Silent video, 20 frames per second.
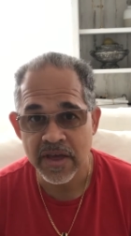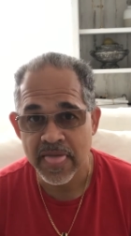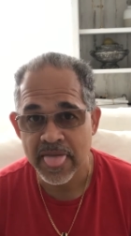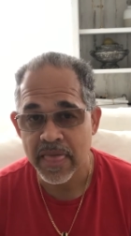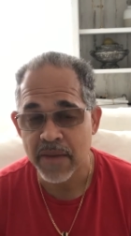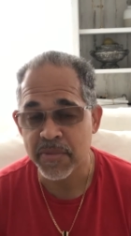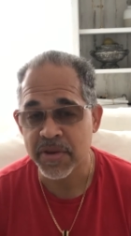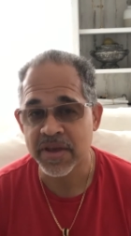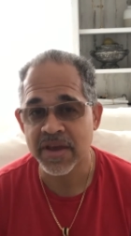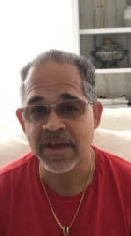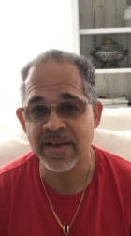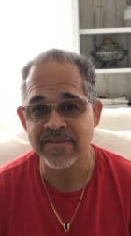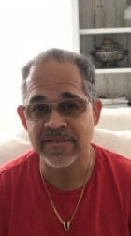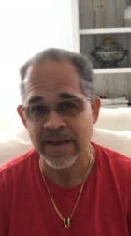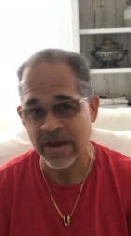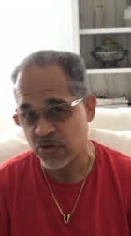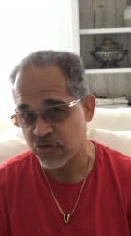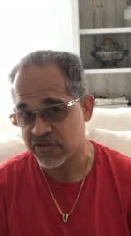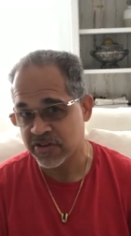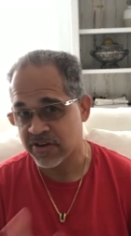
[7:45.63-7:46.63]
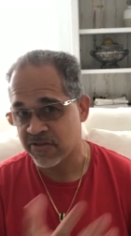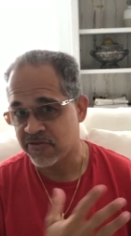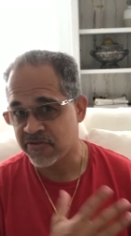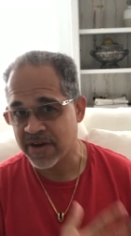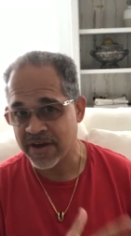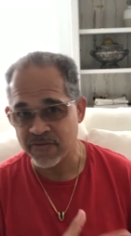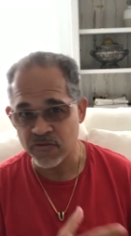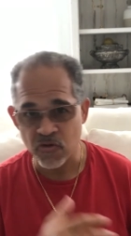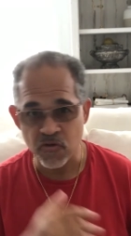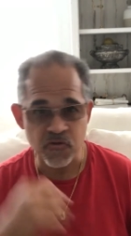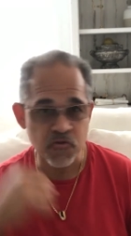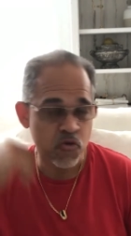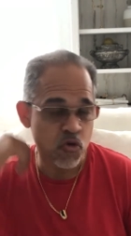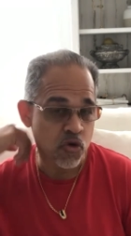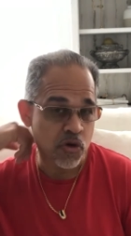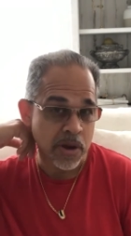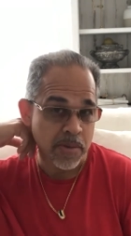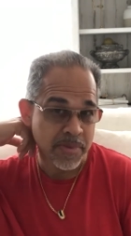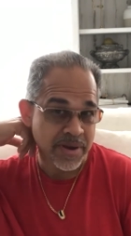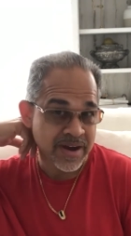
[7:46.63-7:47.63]
I mean, guys, I was at a
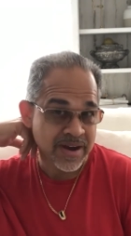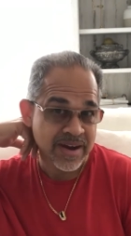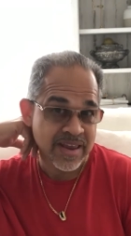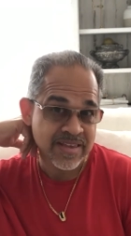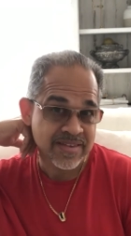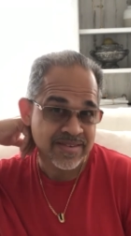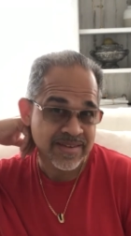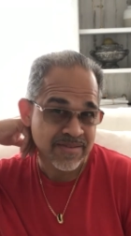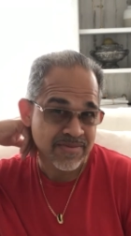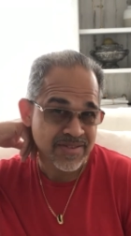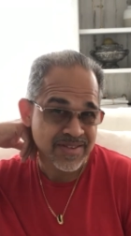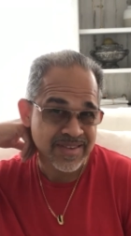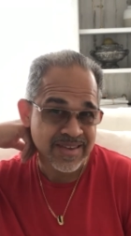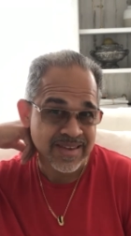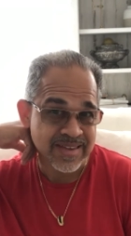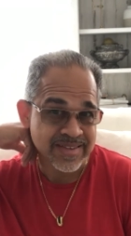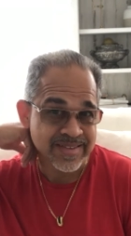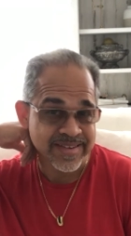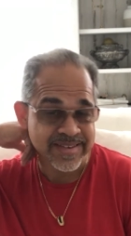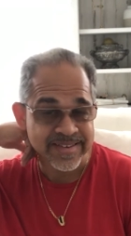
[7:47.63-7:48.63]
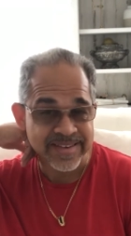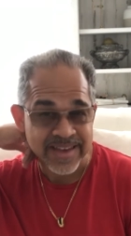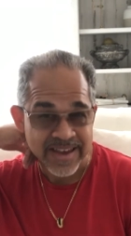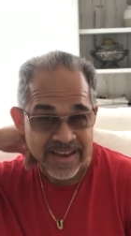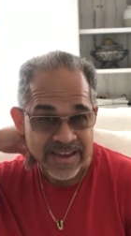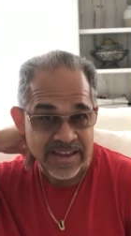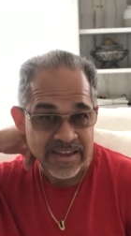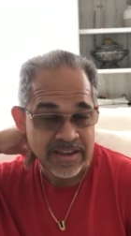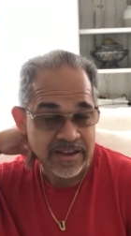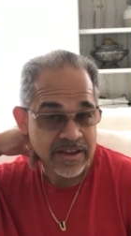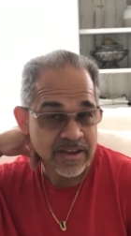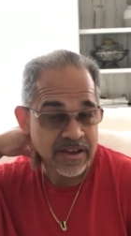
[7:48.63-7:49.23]
504. I'm at an 817 today.